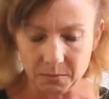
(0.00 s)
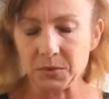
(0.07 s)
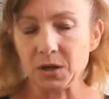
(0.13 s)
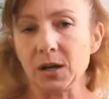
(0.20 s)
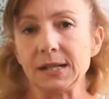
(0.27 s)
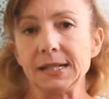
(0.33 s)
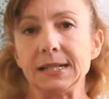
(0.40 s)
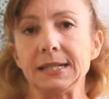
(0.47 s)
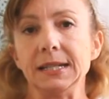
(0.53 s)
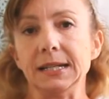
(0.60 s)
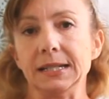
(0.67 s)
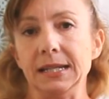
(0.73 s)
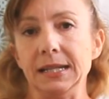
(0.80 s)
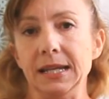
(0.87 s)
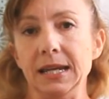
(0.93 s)

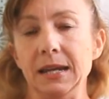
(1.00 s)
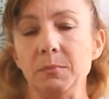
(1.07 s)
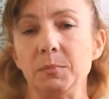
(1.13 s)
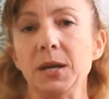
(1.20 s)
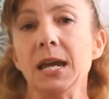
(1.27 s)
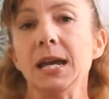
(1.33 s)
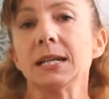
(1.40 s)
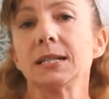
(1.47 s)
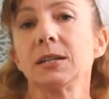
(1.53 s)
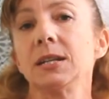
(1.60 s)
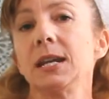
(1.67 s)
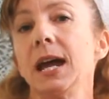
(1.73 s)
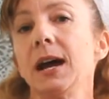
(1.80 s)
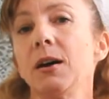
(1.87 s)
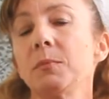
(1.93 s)
96 in the hip. So
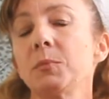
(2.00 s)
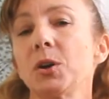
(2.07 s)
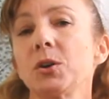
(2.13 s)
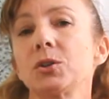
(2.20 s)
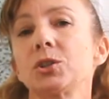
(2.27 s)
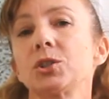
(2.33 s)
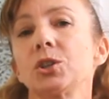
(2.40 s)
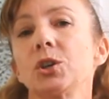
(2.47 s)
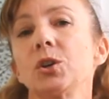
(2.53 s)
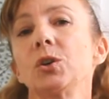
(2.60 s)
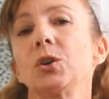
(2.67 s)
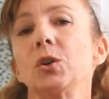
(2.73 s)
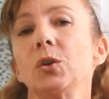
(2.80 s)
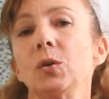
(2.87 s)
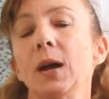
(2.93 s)
now I'm going to show
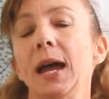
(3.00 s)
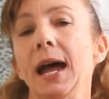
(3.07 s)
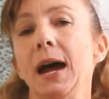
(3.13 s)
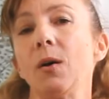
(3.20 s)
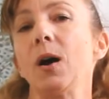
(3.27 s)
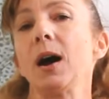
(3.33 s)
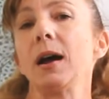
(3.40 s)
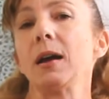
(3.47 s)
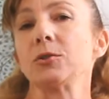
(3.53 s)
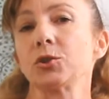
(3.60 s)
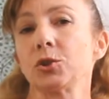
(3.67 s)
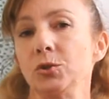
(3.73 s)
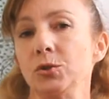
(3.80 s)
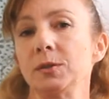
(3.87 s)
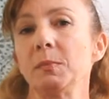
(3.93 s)
you how I
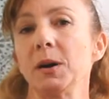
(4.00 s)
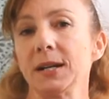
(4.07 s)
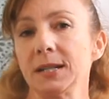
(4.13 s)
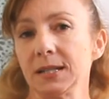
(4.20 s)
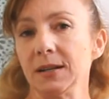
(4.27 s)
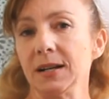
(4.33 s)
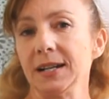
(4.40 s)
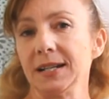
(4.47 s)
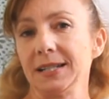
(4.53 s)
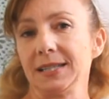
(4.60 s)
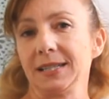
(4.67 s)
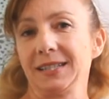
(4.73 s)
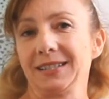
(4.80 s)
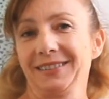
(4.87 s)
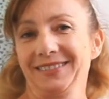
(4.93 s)
choose my
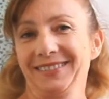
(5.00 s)
size.